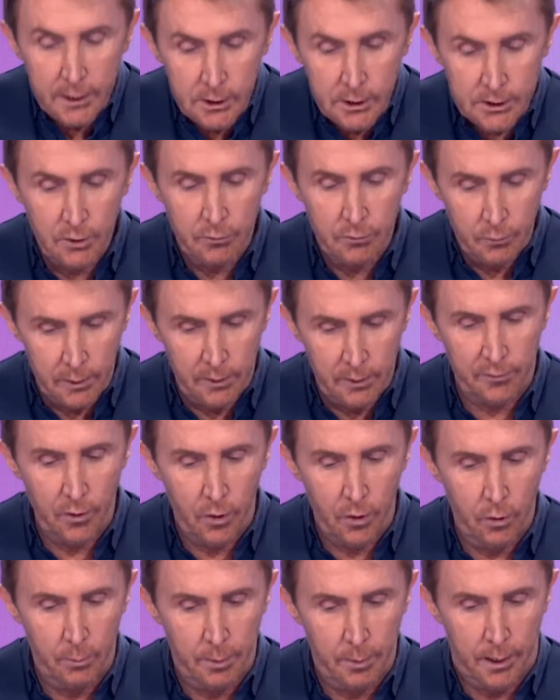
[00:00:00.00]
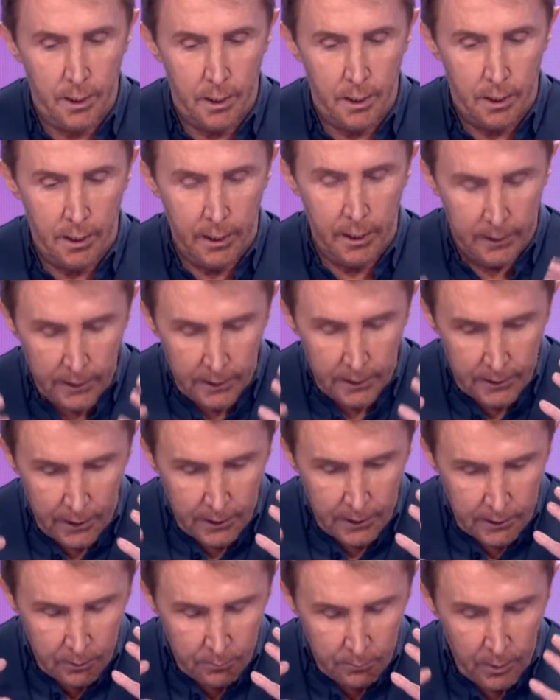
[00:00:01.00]
suffer with a phobia, it, it,
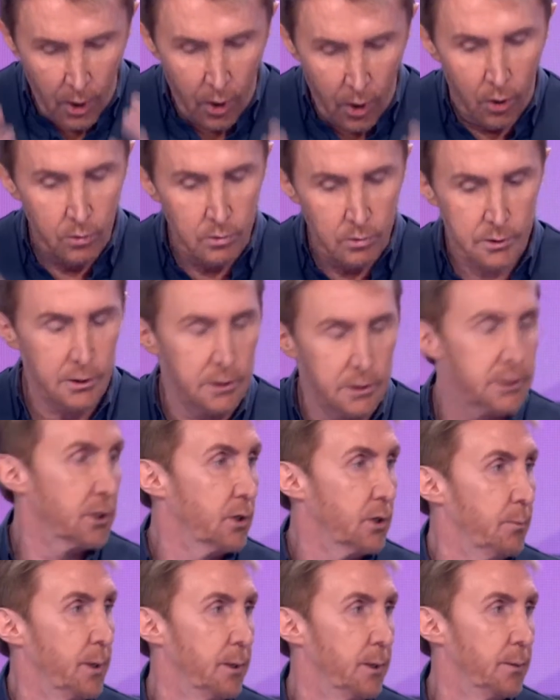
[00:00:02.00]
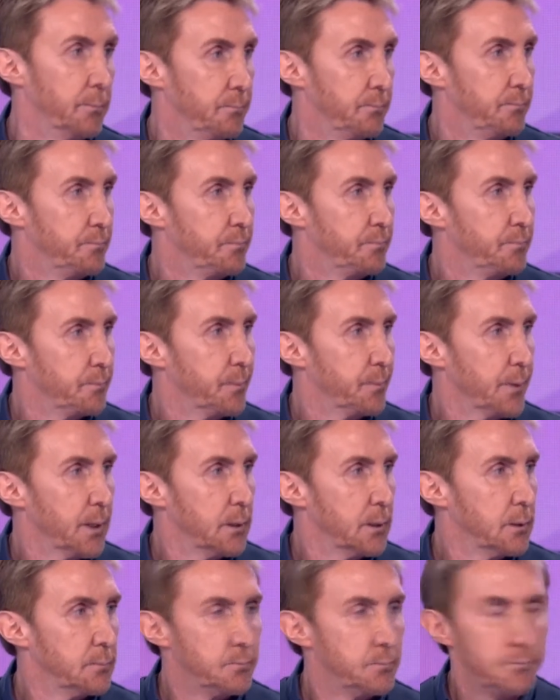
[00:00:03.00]
it can be all-consuming. Yeah, yeah, yeah.
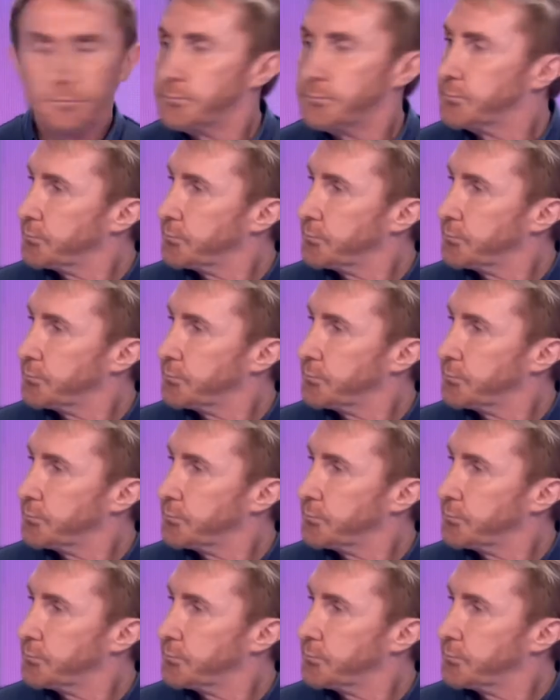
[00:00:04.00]
Totally well,